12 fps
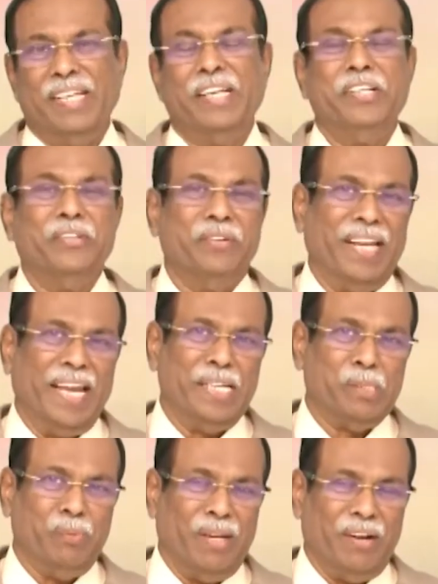Within 2
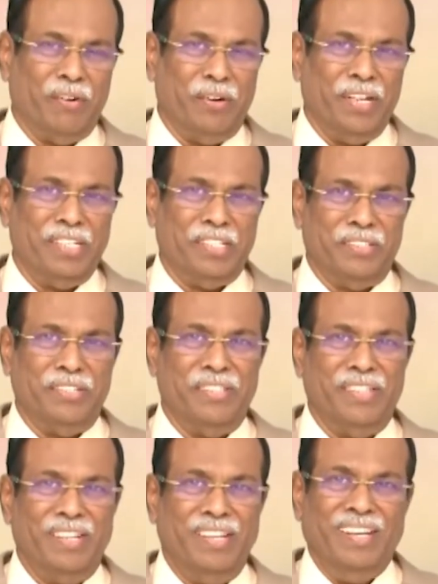days we are going to
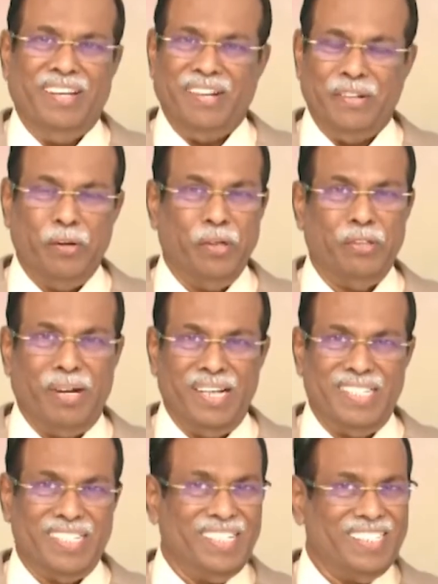go to
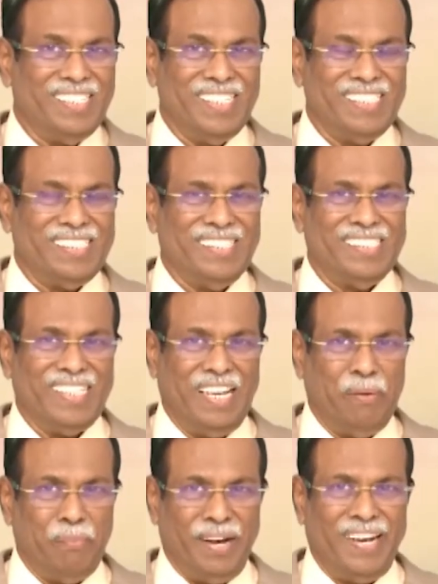our churches to
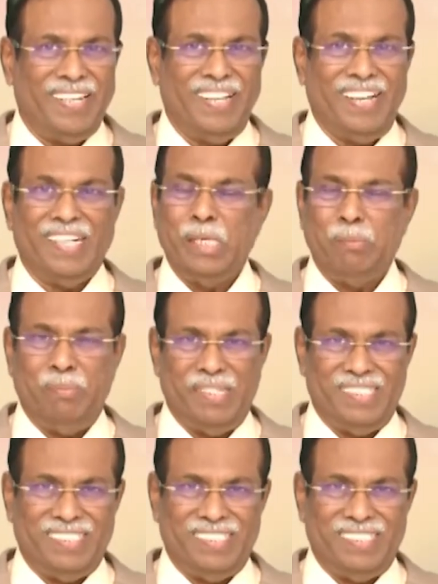celebrate the Christmas.